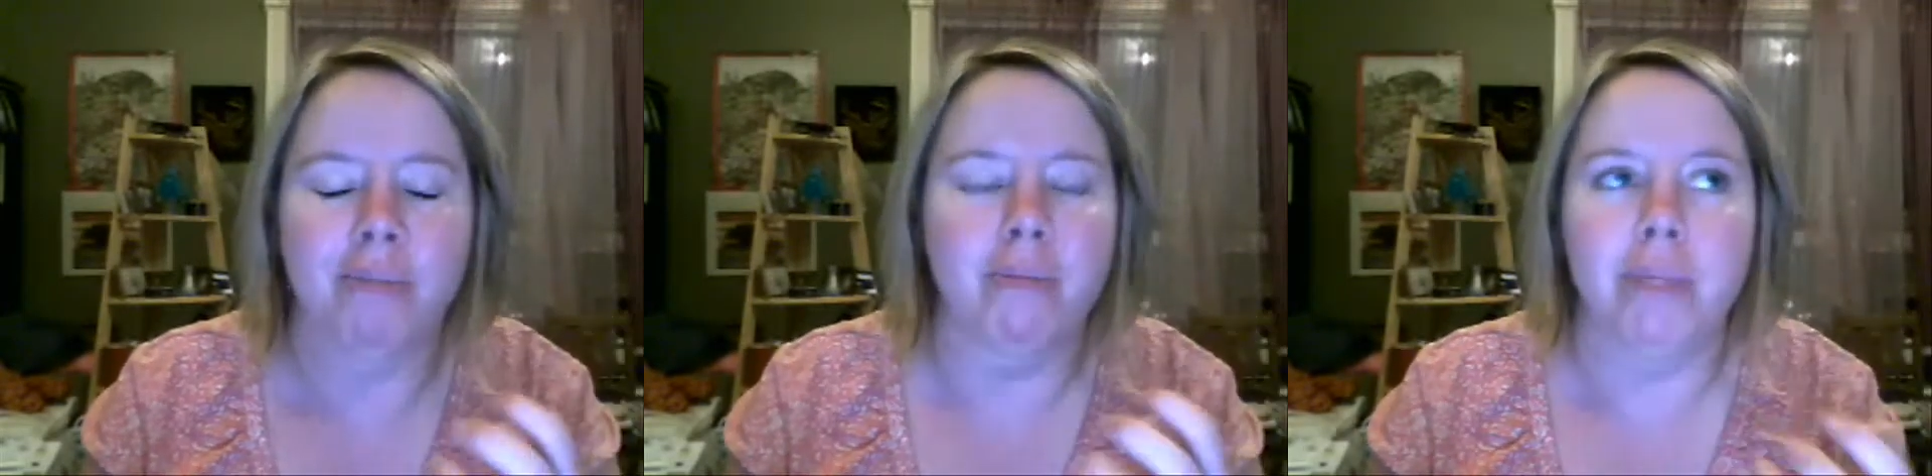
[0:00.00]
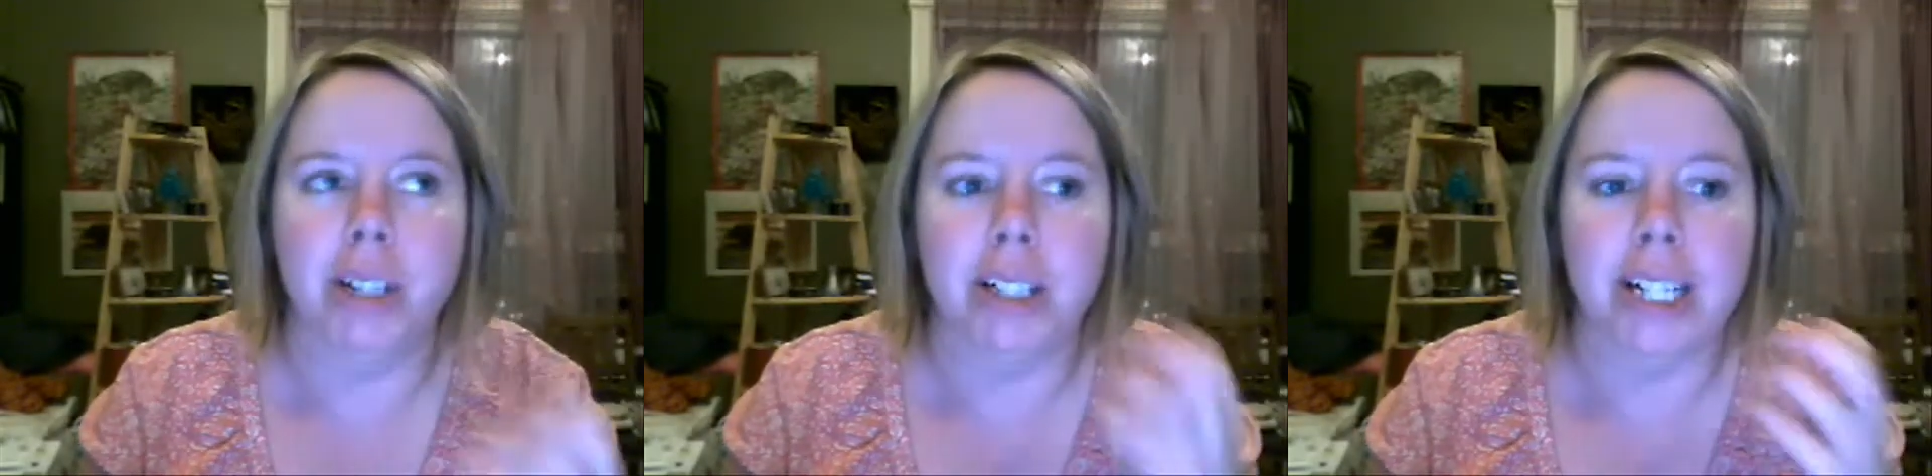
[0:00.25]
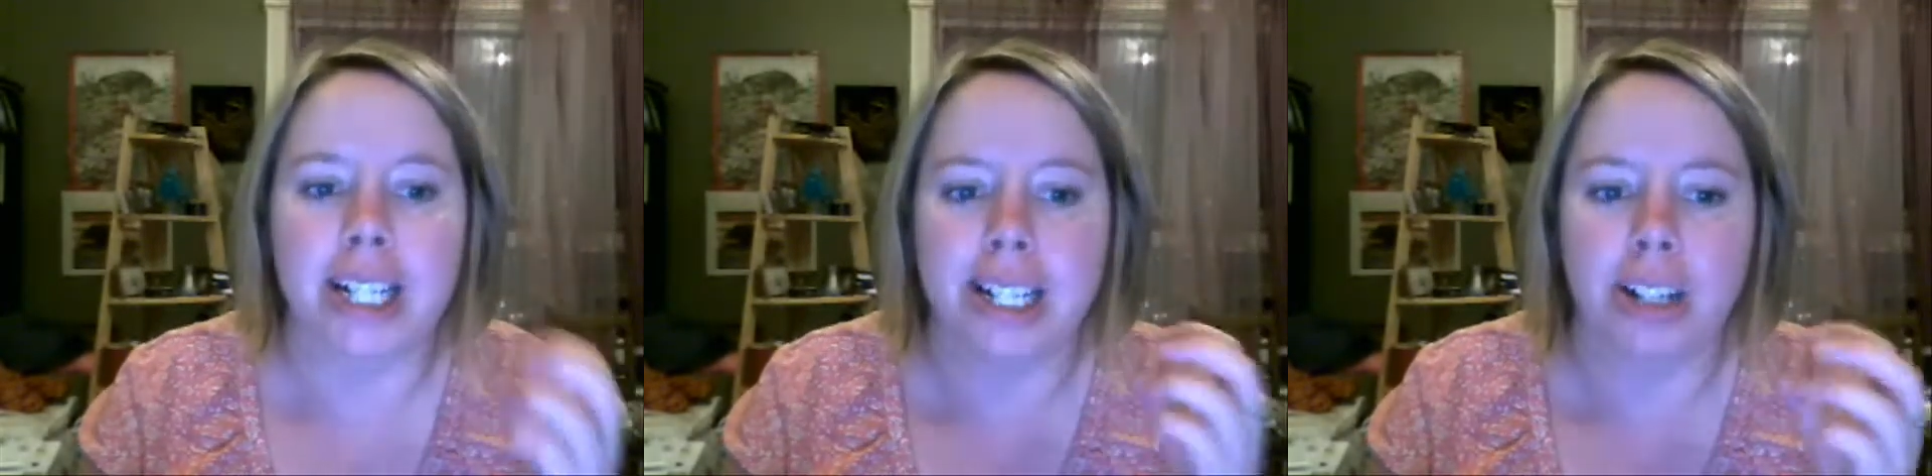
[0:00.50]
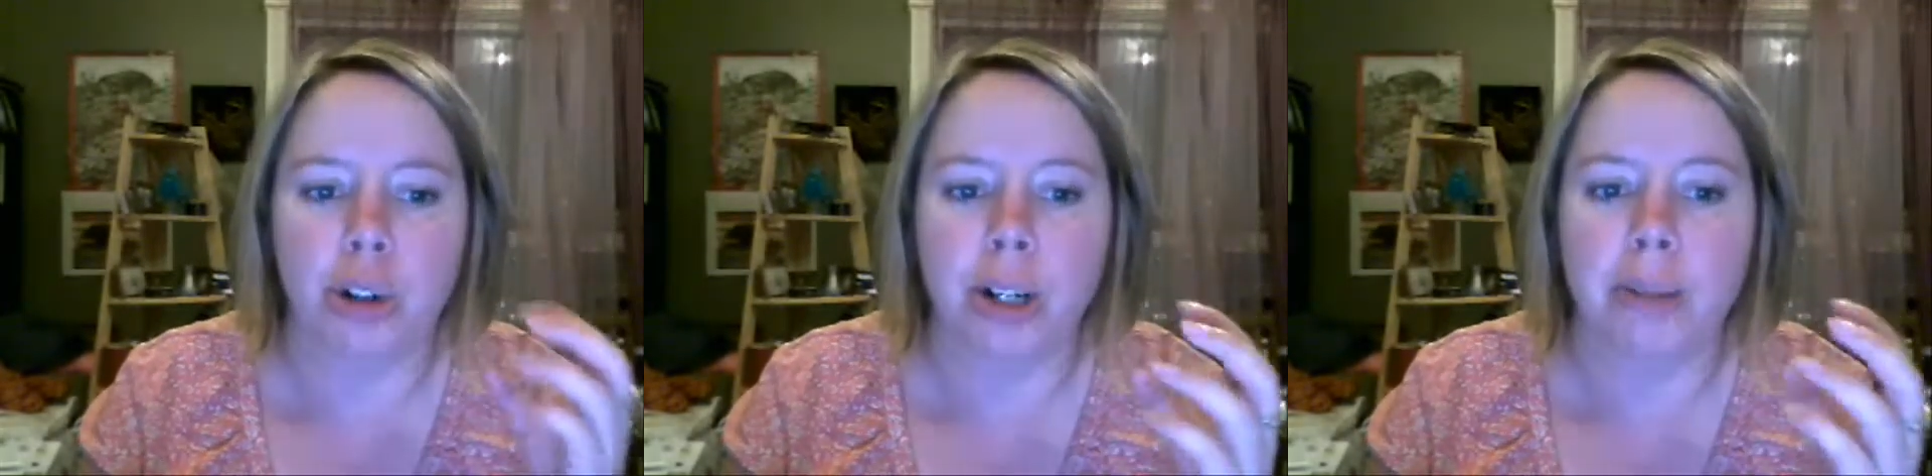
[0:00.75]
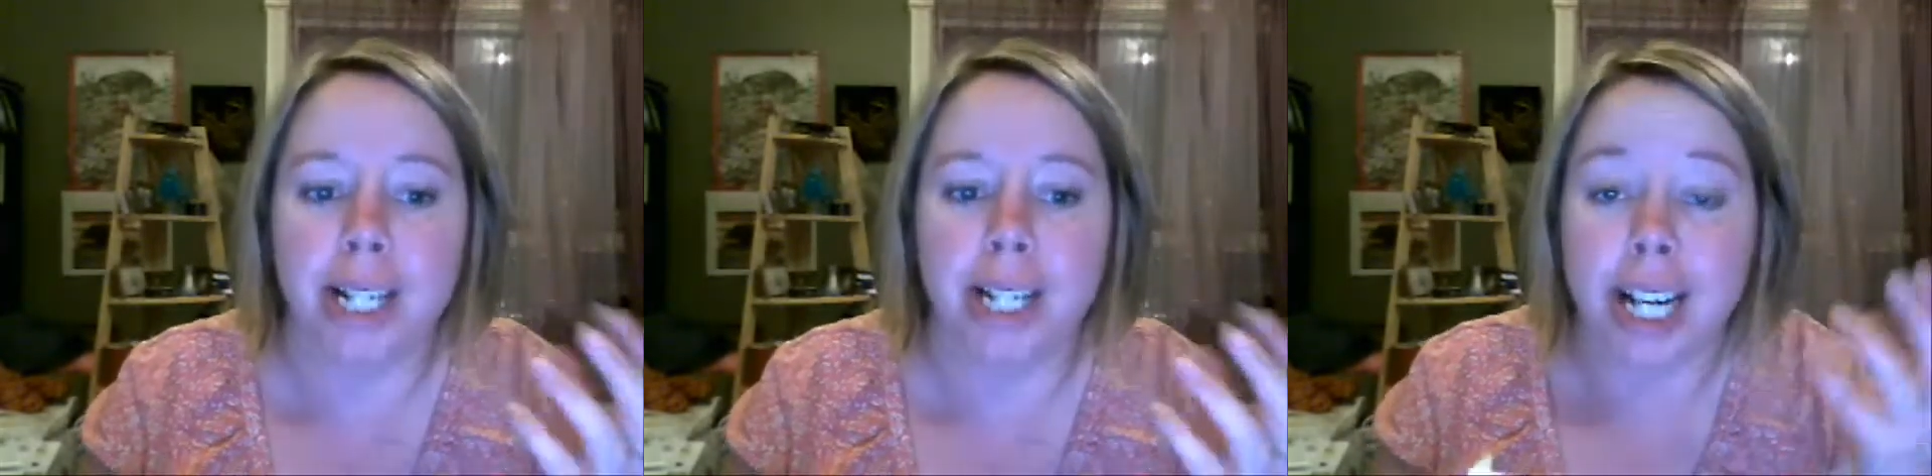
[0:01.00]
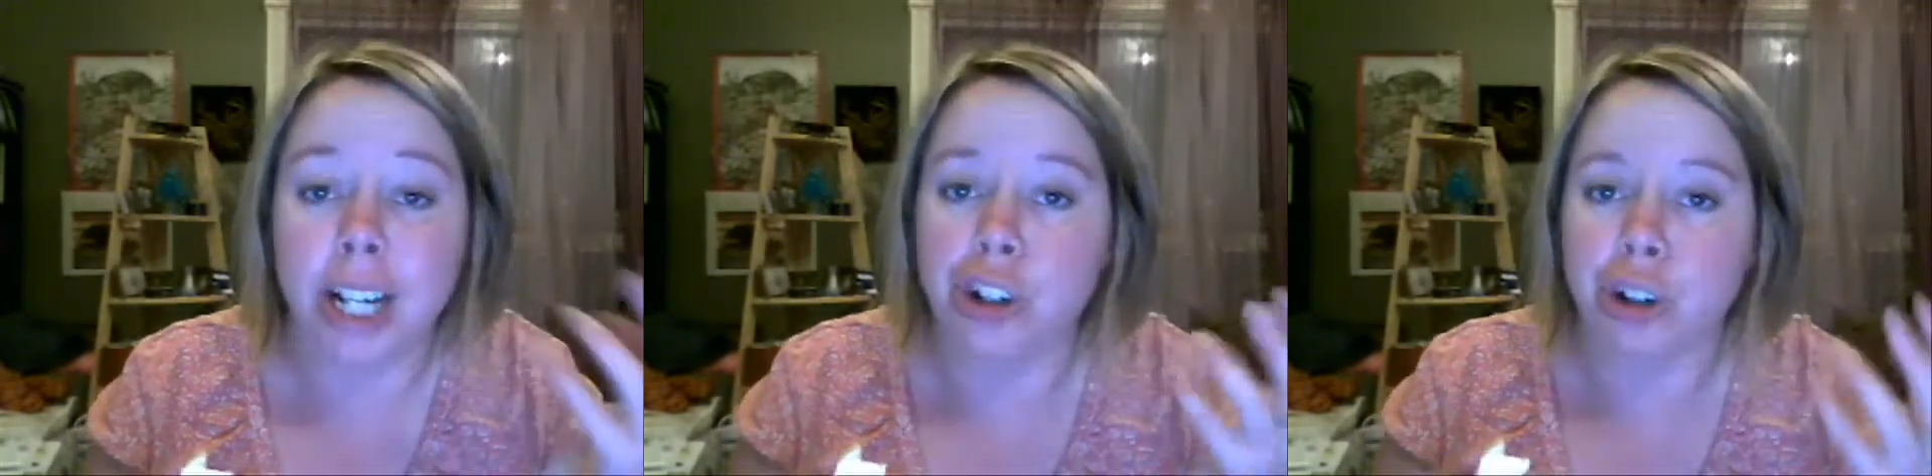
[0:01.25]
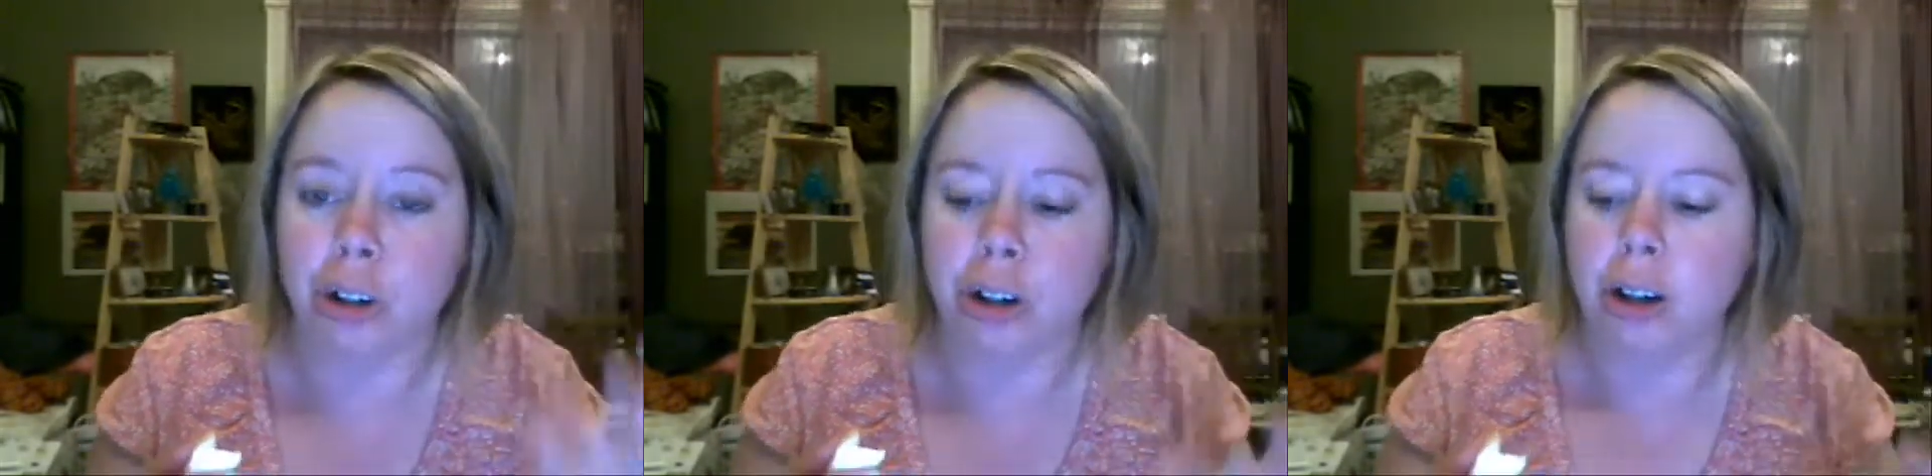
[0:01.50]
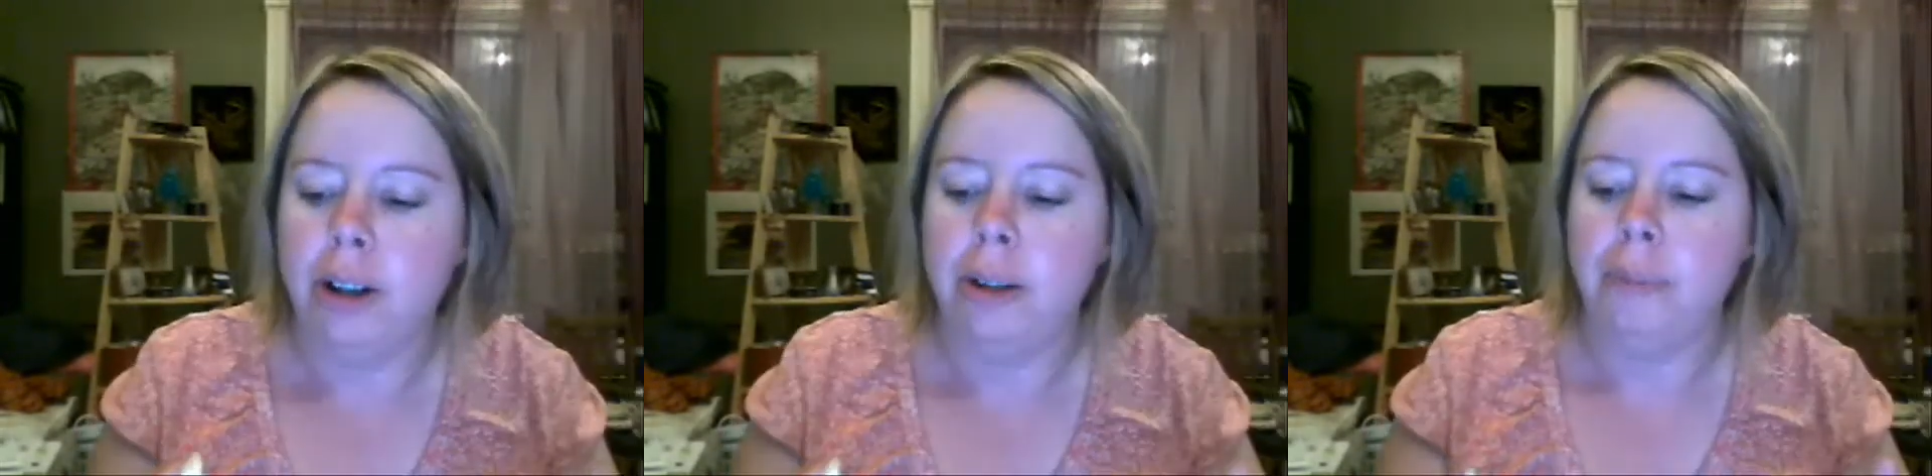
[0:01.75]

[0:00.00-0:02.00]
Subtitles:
milky, creamy texture